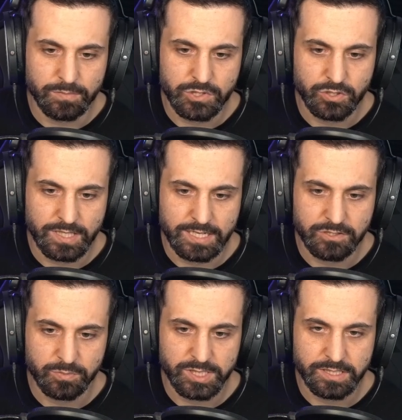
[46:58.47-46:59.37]
so that a
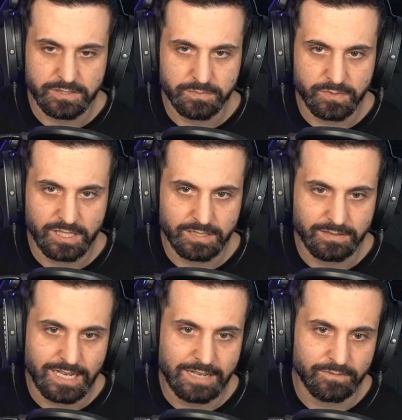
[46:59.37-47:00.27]
Sabrina doesn't, like,
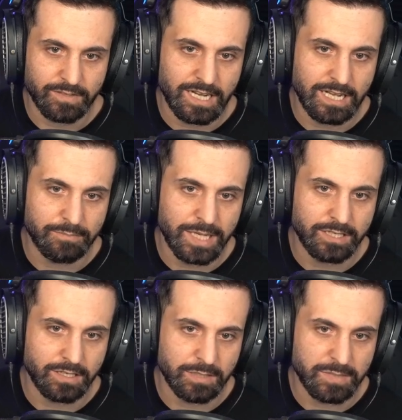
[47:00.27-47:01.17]
I
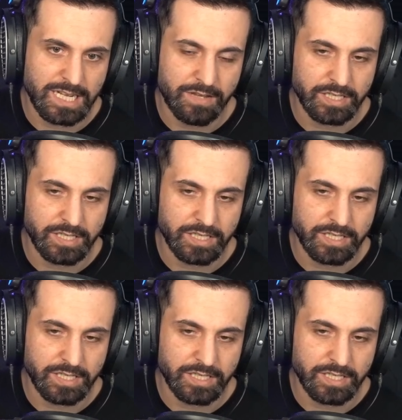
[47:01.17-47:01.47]
bank on them not having it